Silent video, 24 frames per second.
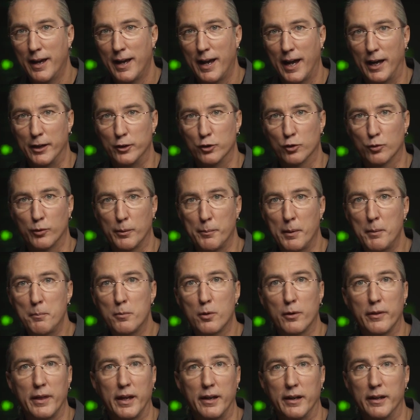And you'll
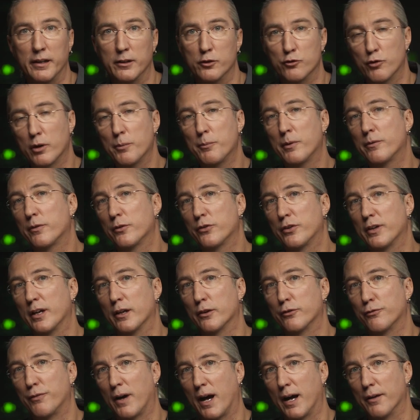remember that in Dreamweaver
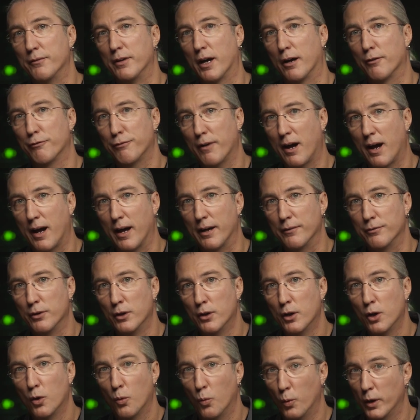CS5.5,
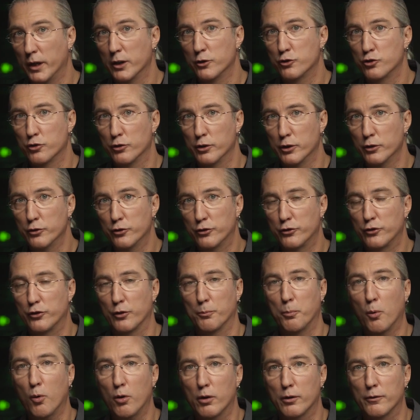we introduced
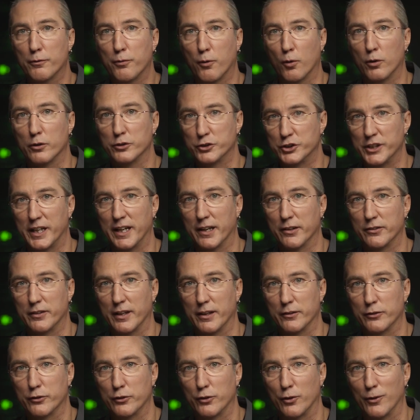support for
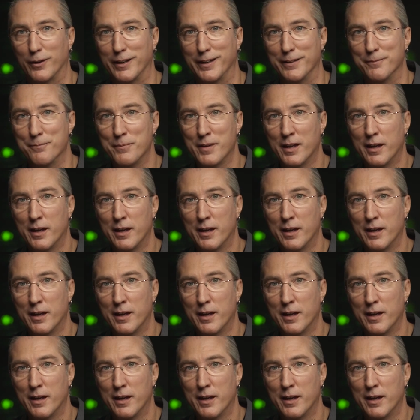CSS3.